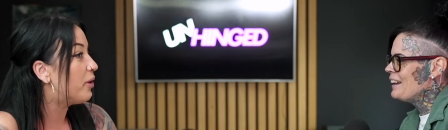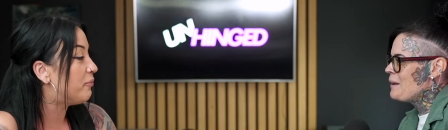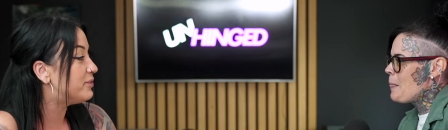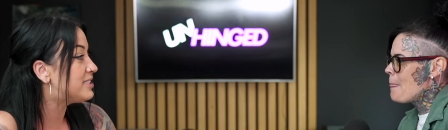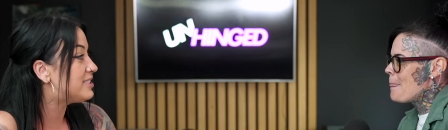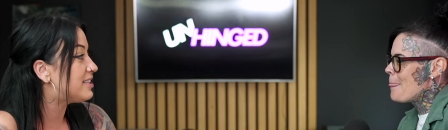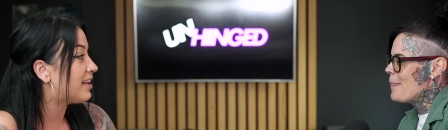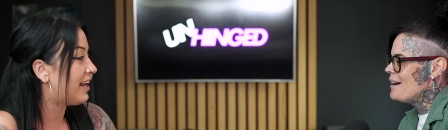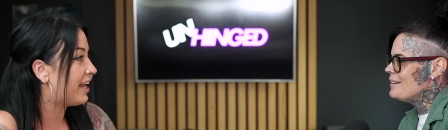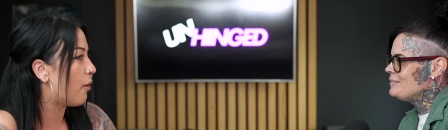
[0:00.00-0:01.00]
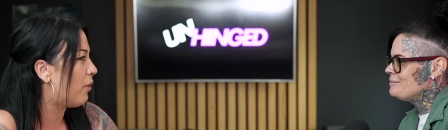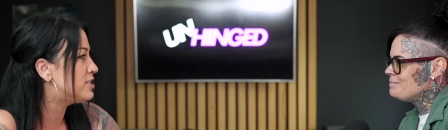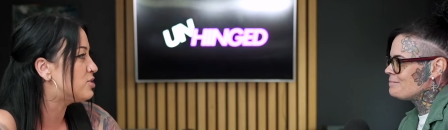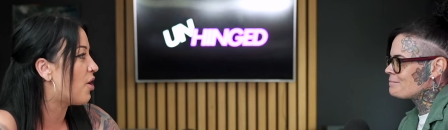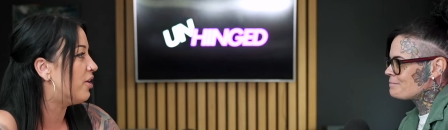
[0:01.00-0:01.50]
Speaker 1: it was like I
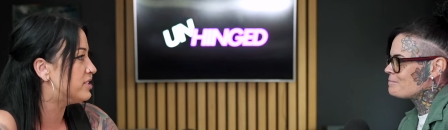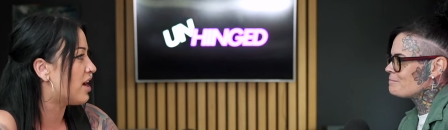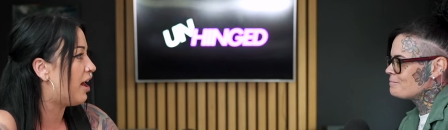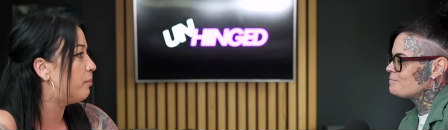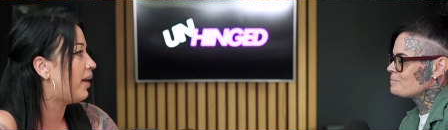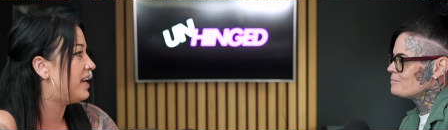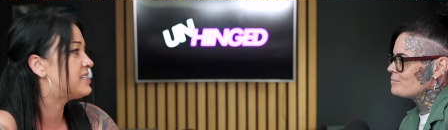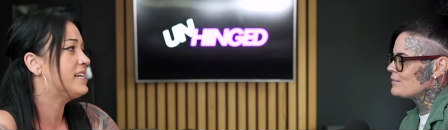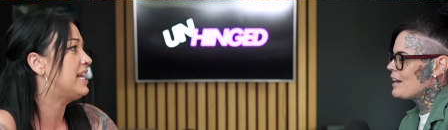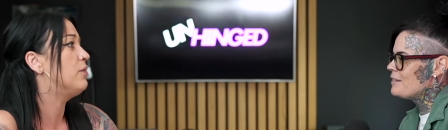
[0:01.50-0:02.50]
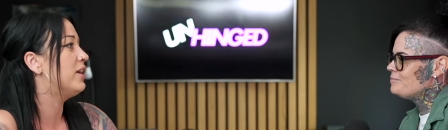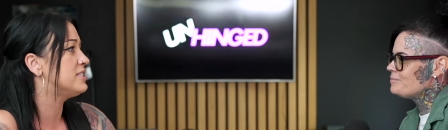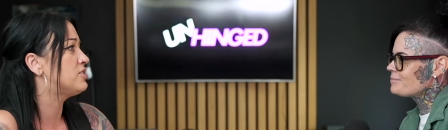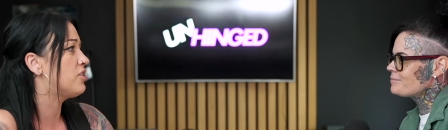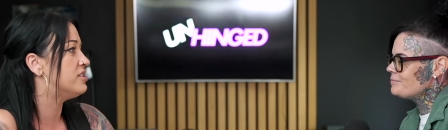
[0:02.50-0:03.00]
wasn't turned on by it and yeah. he
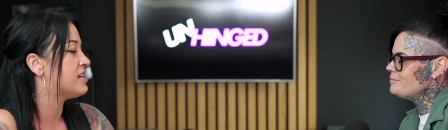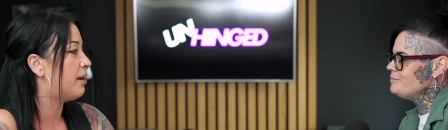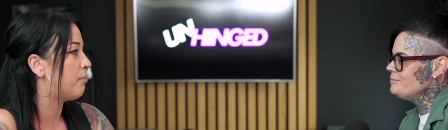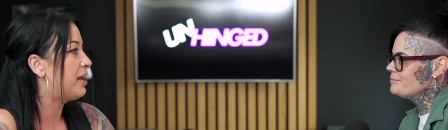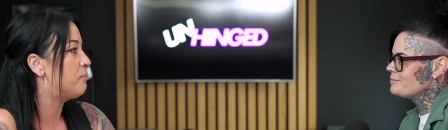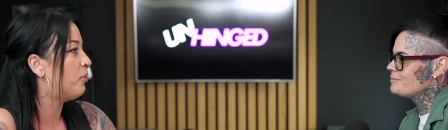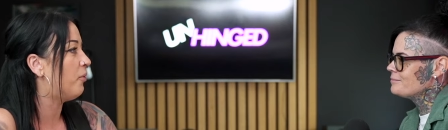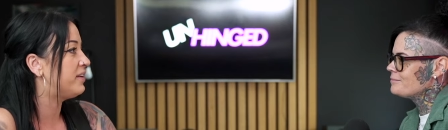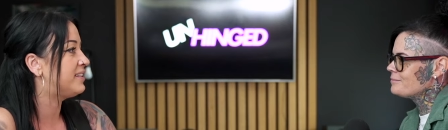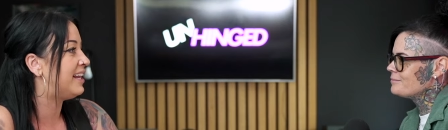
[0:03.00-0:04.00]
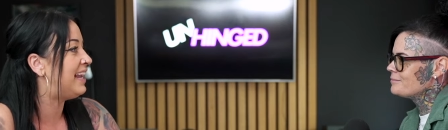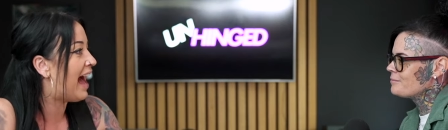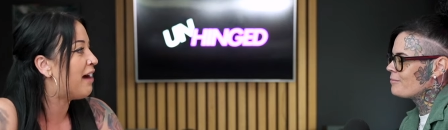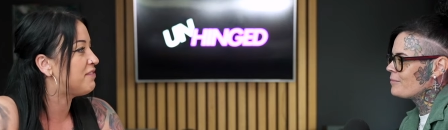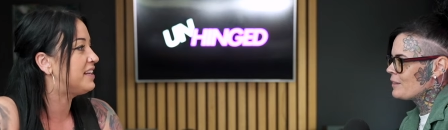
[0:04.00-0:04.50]
wasn't turned on by it, but the
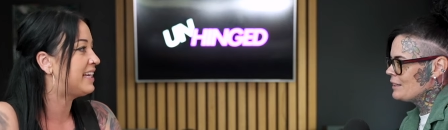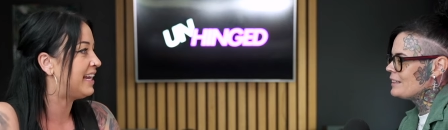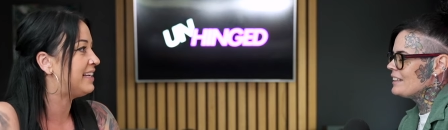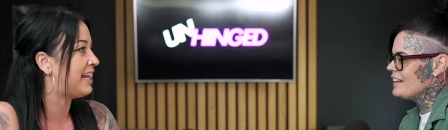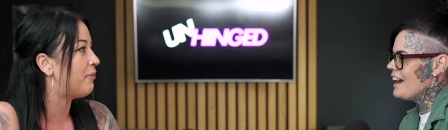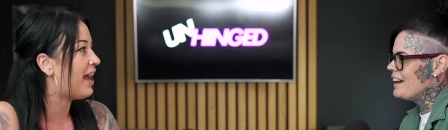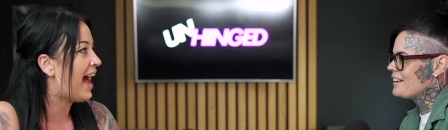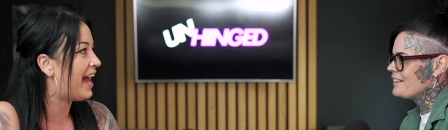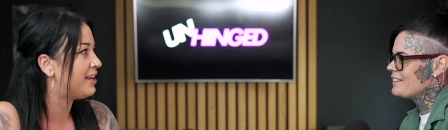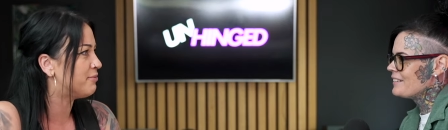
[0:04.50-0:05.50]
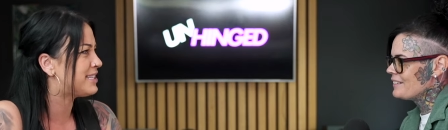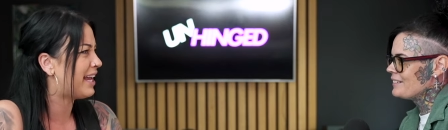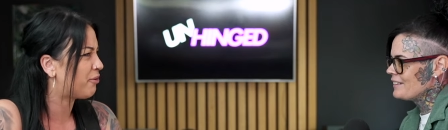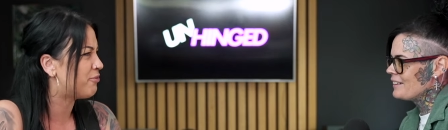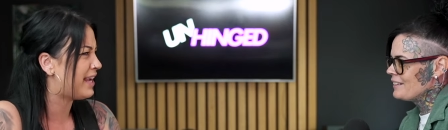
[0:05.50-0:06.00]
laugh and the giggle yeah. that we had, it was
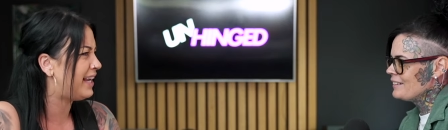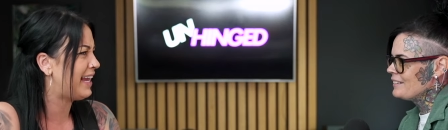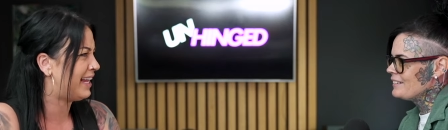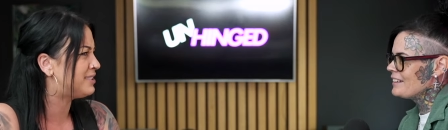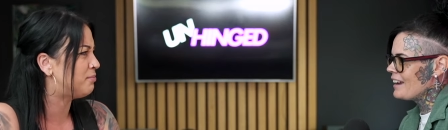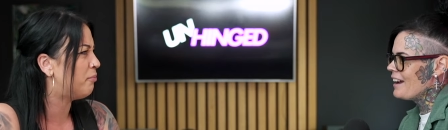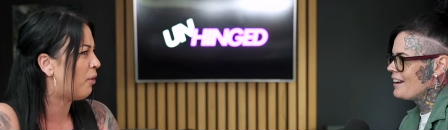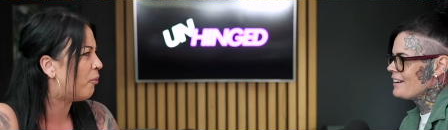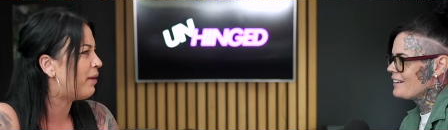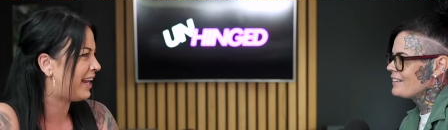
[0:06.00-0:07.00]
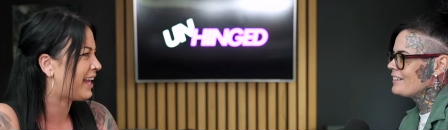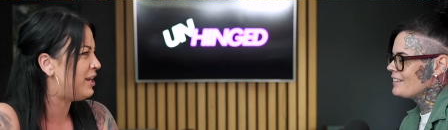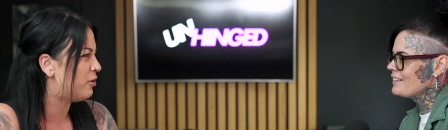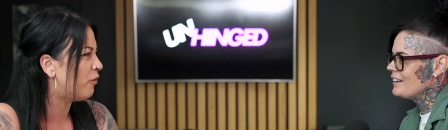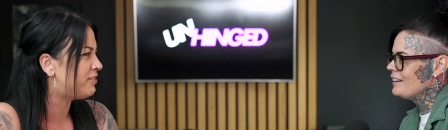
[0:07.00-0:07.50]
like a really intimate yeah. moment. Like I
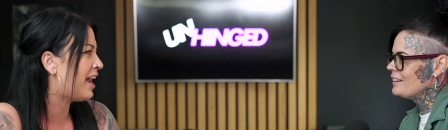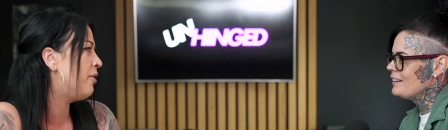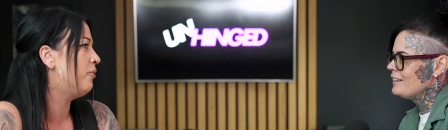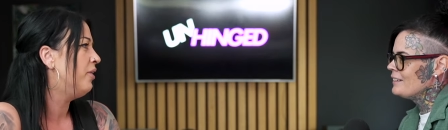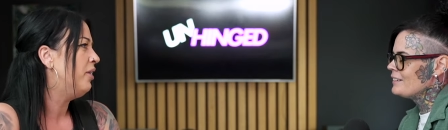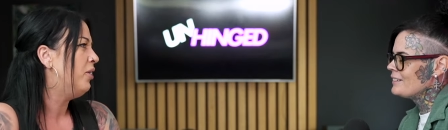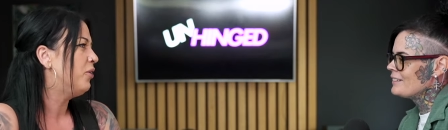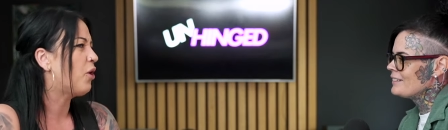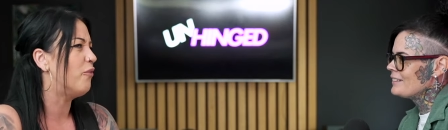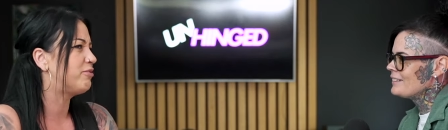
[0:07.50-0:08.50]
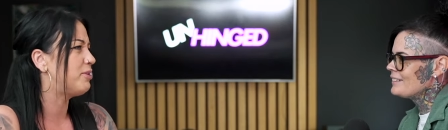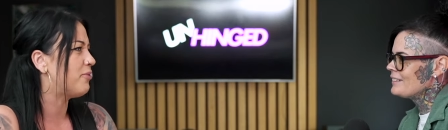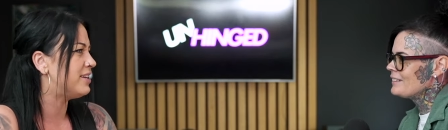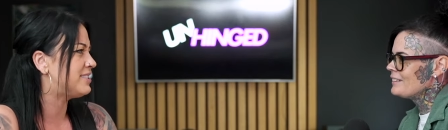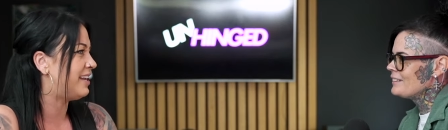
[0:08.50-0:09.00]
loved how comfortable he
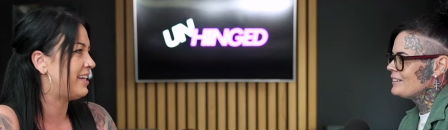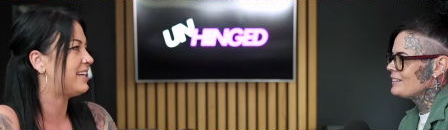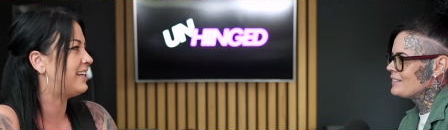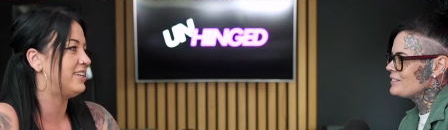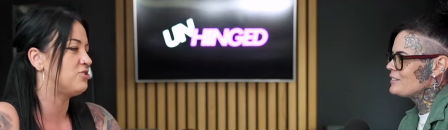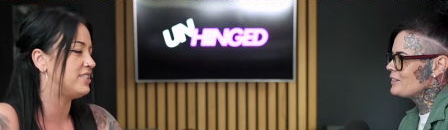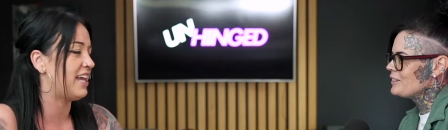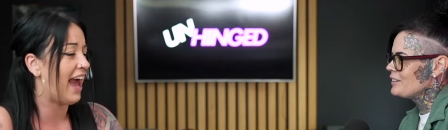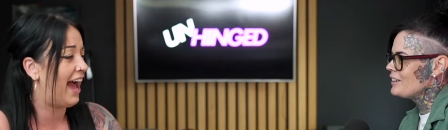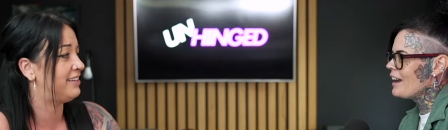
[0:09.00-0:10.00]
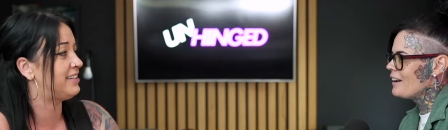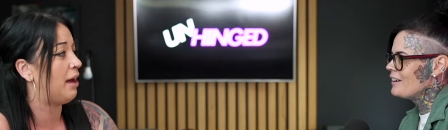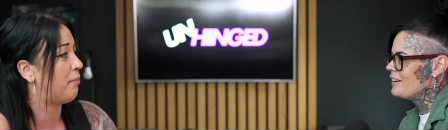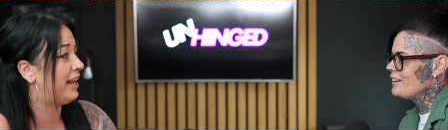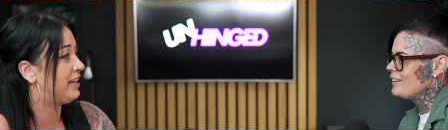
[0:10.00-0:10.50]
was. Like you could literally say aunt yeah. to
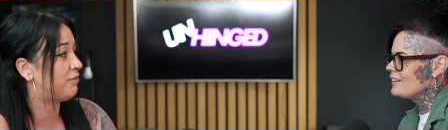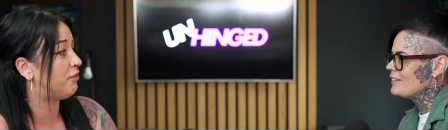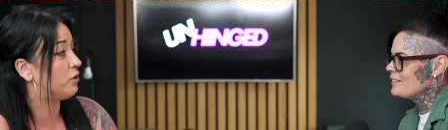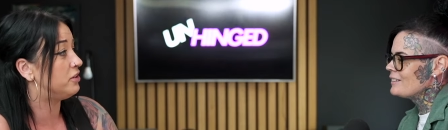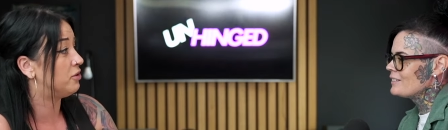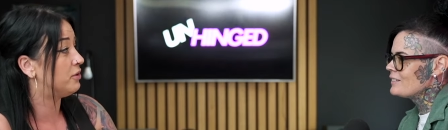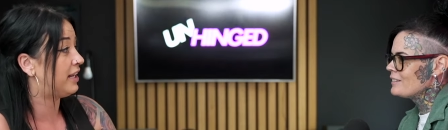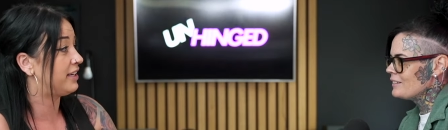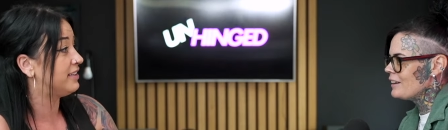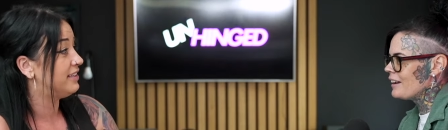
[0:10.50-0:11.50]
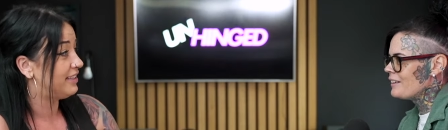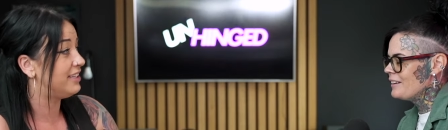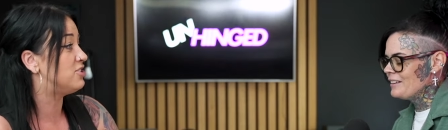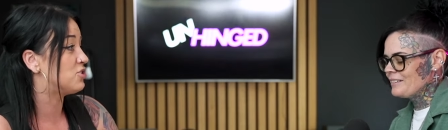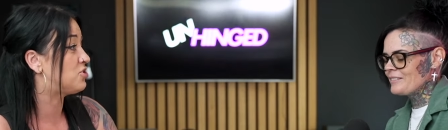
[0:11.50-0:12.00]
that man, he'd fucking do it. Like yeah.
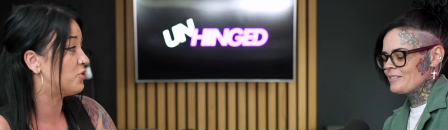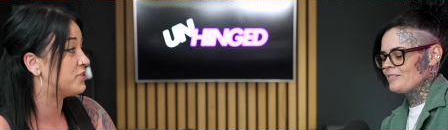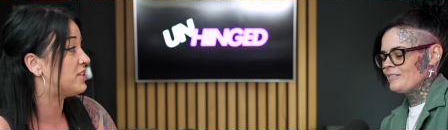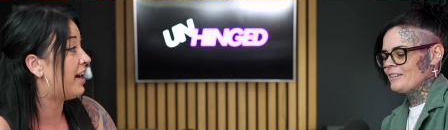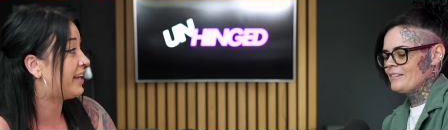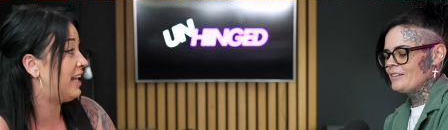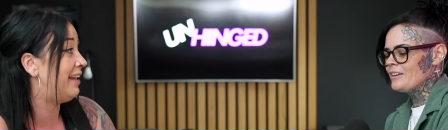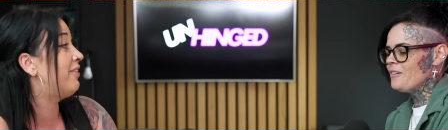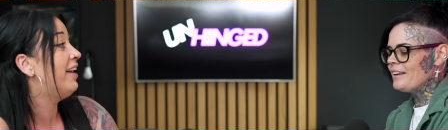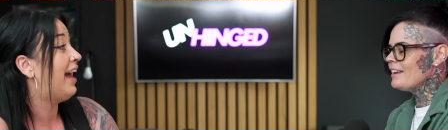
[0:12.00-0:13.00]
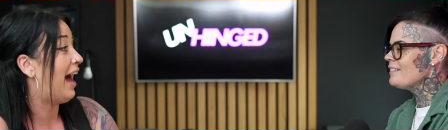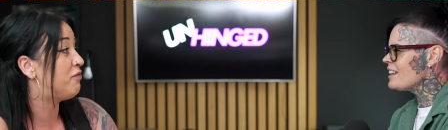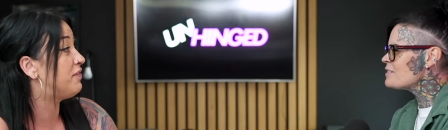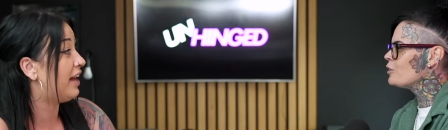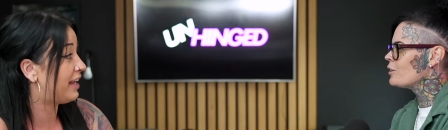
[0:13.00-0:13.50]
he just does not give no, I think
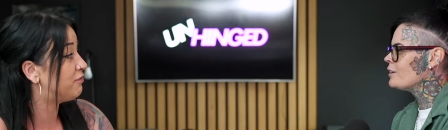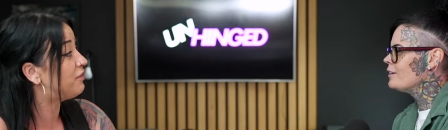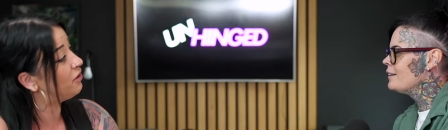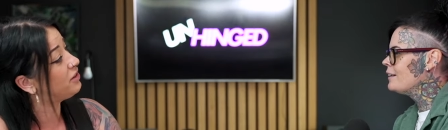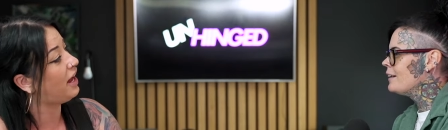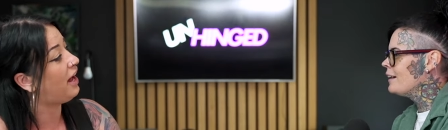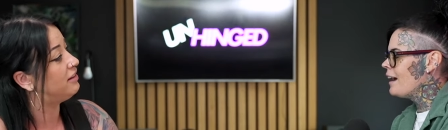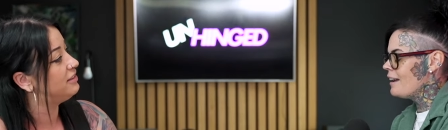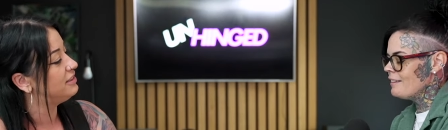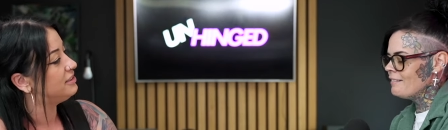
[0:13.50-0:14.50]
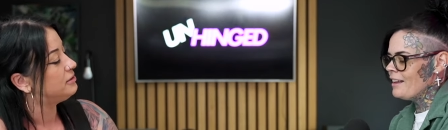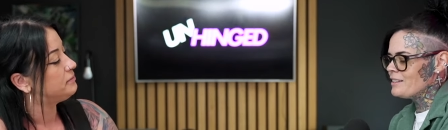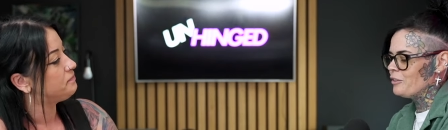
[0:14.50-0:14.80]
that's a flying fun. fuck. Yeah. I think that's